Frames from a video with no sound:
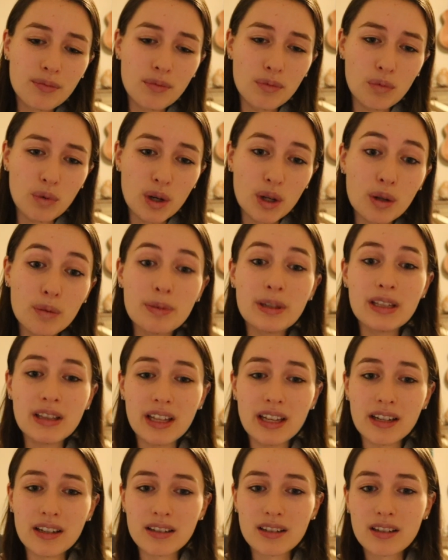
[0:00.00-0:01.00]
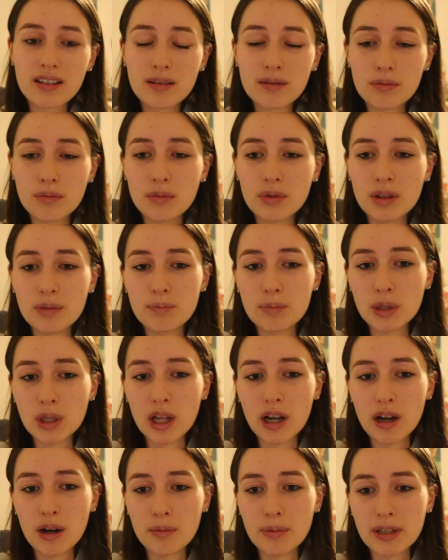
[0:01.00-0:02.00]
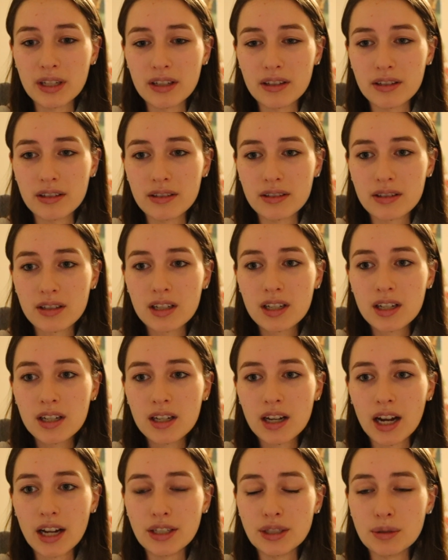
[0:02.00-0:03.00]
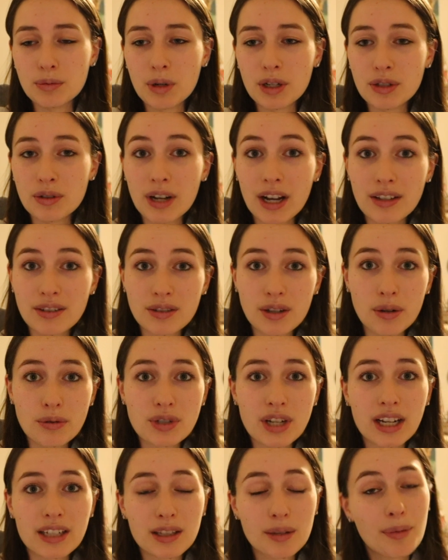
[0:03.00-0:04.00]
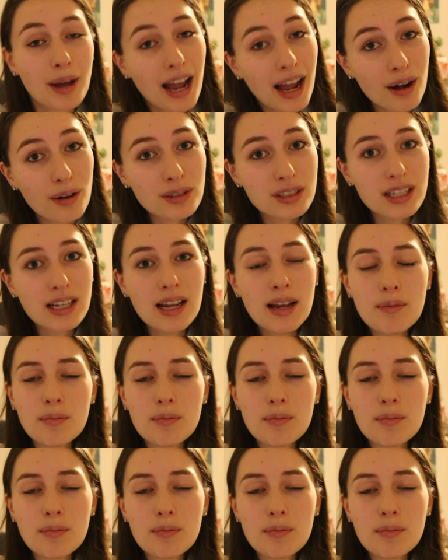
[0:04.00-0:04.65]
will be linked below because I do want you guys to go check them out.